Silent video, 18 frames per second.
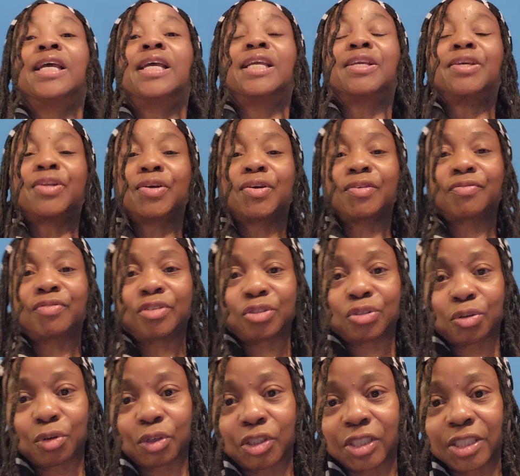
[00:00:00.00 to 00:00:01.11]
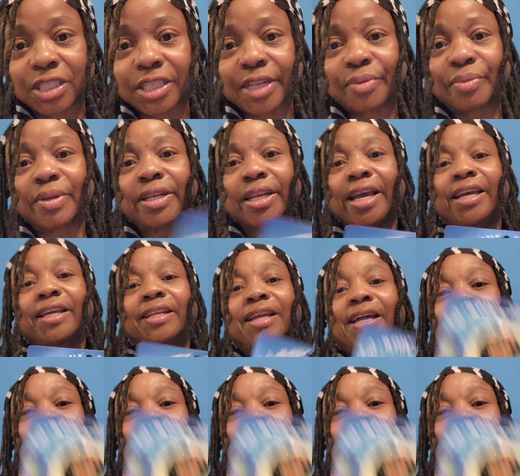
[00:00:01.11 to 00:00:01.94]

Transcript: you know, if your children sleep with night